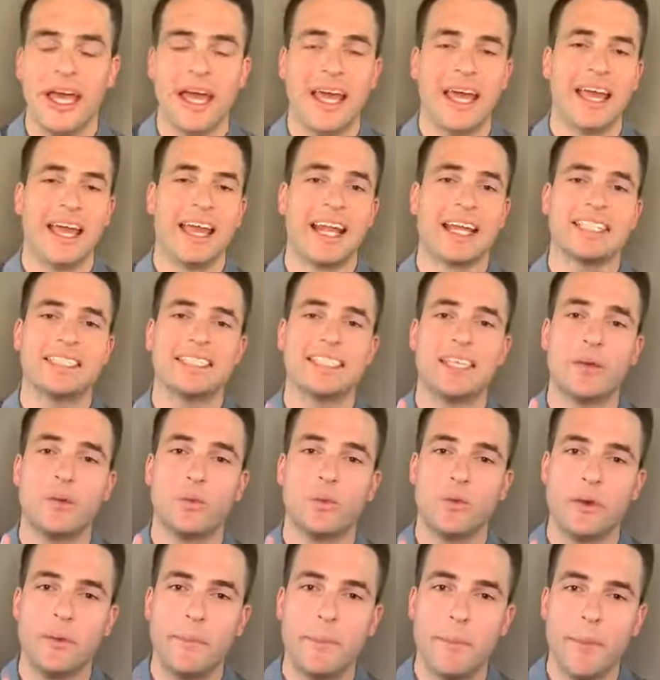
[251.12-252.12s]
And I say,
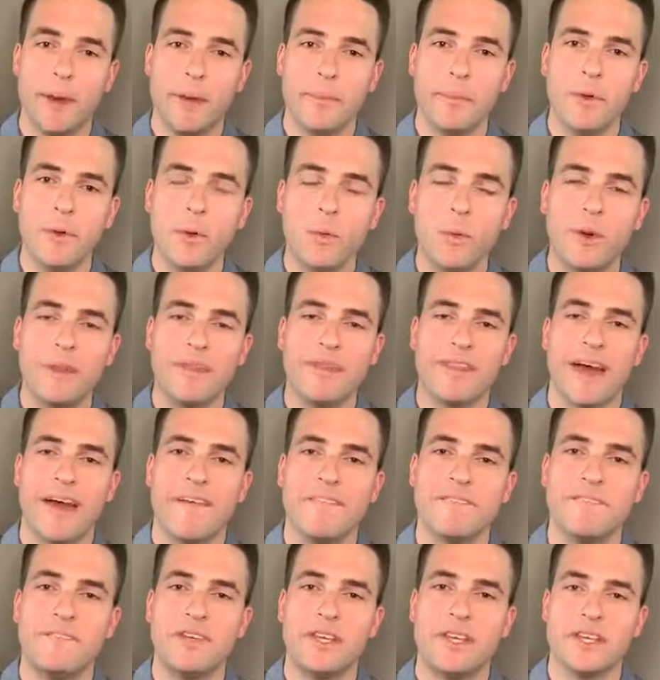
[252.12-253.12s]
remember what
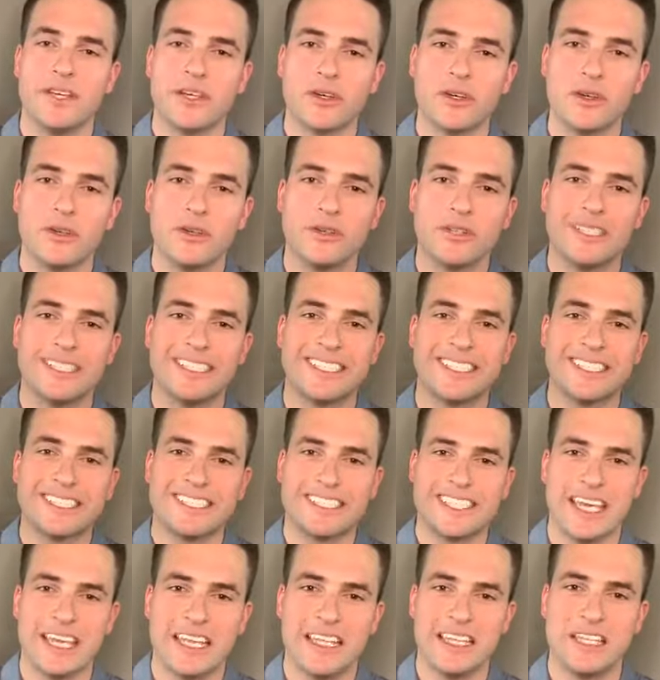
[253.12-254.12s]
that vehicle is
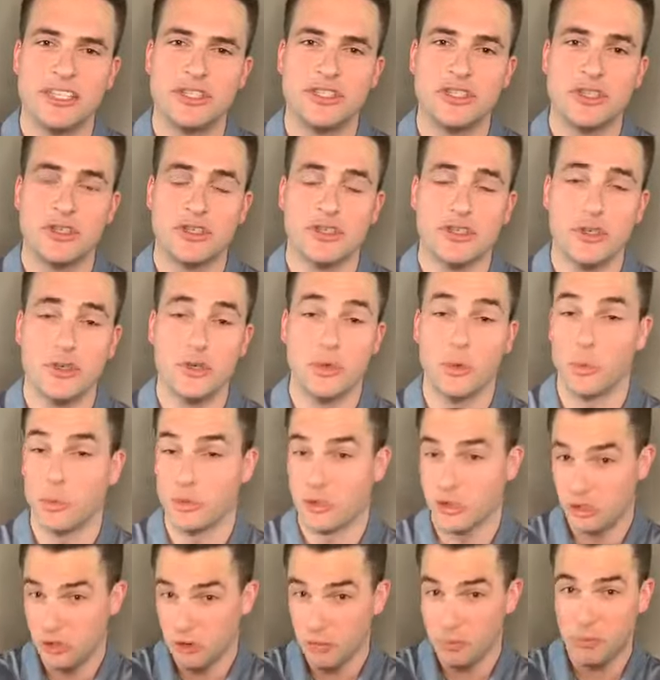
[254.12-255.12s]
intended to do. Was
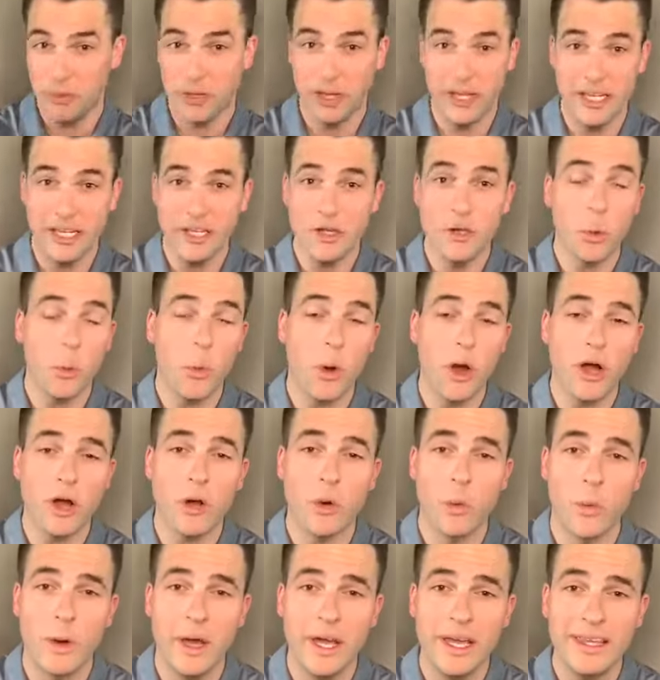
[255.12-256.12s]
your plan to walk
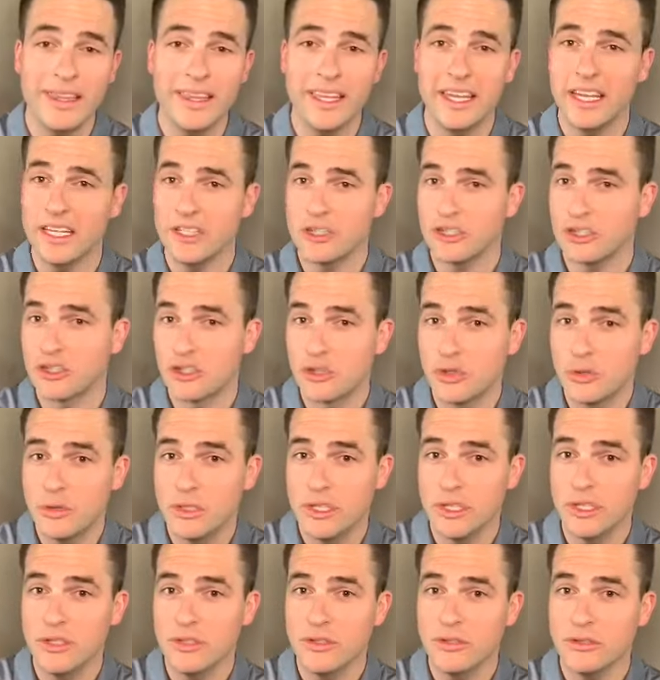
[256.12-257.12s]
away in the next 2
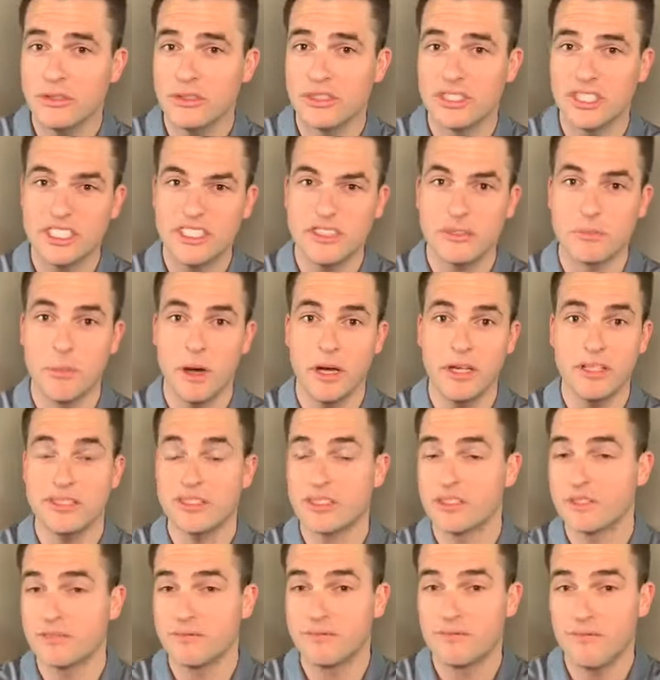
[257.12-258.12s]
years, 6
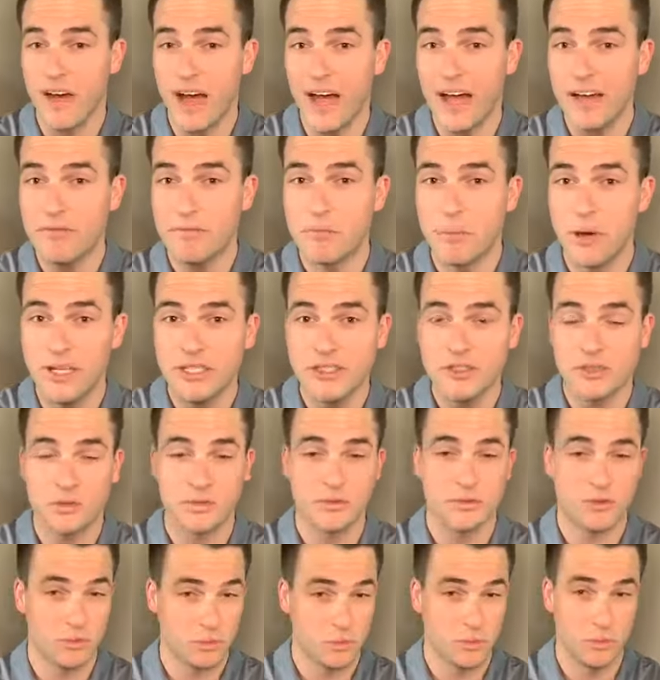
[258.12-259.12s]
months, 5 months?
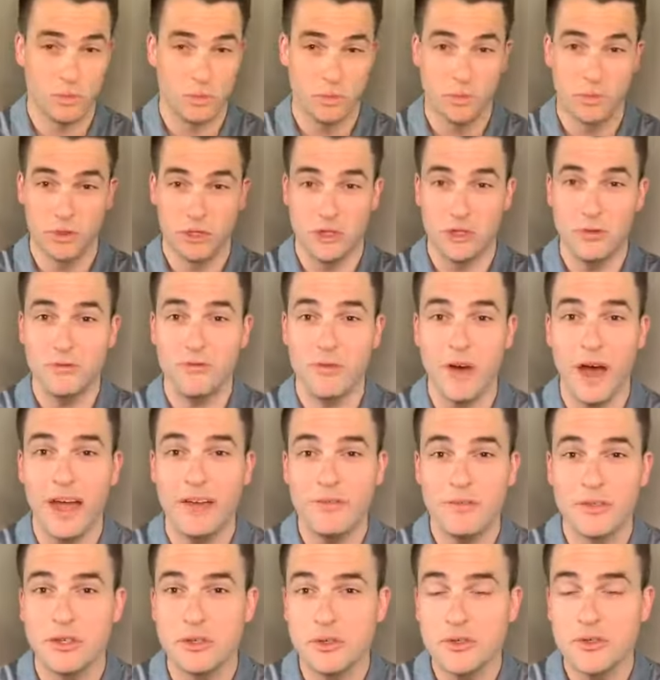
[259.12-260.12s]
Were you 5
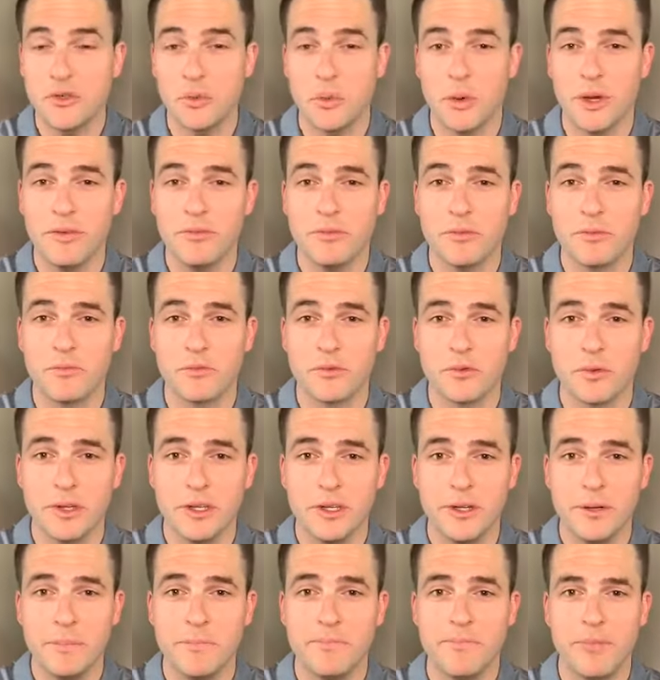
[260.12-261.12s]
years away from
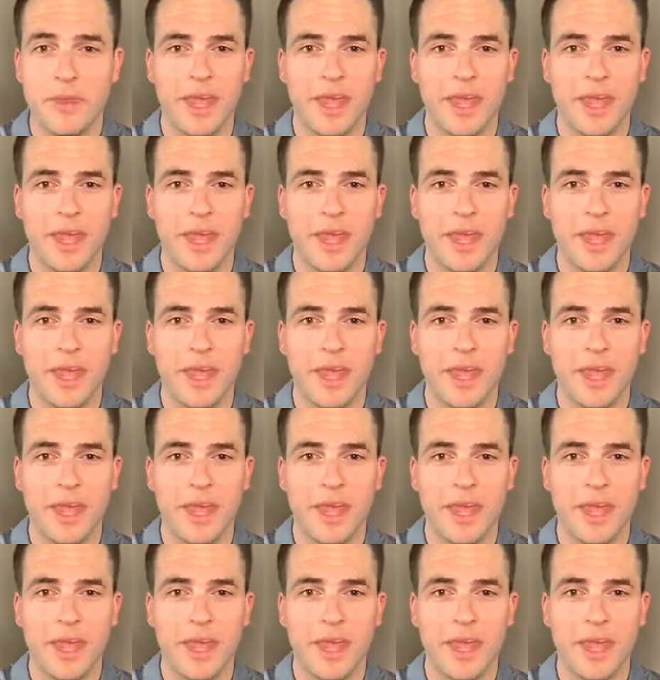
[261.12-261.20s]
freedom?